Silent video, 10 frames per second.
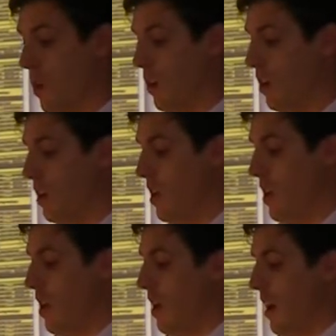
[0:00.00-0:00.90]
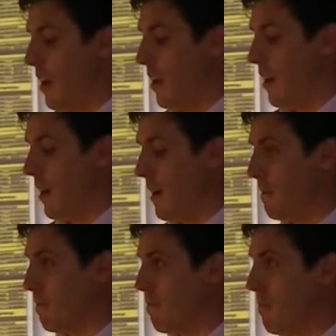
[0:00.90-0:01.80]
And uh,
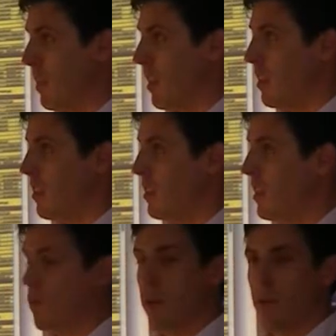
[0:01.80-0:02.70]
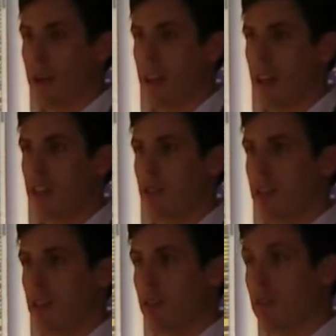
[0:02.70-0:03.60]
since we ran into this quite
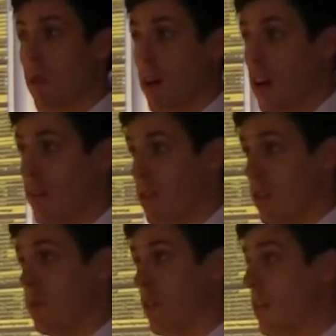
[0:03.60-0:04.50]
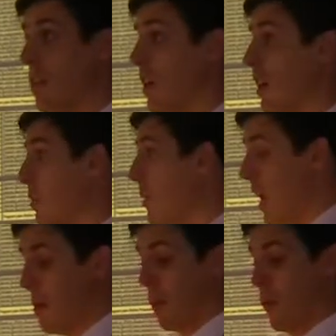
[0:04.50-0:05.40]
often, we, uh, we came up with a new
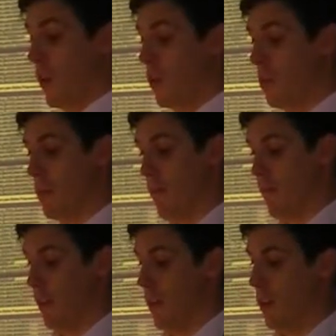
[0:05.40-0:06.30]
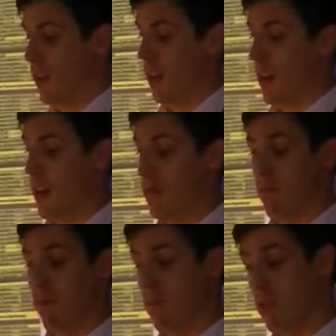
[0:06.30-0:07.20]
method um, to handle
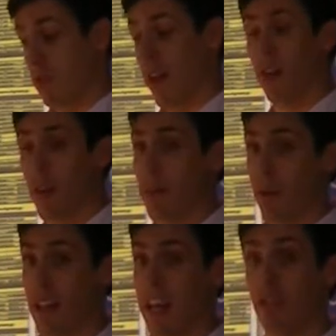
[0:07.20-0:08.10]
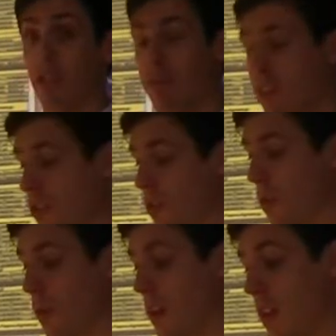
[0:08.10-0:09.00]
input in an actual visual way using
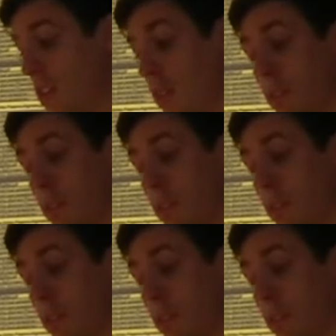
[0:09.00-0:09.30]
mind maps.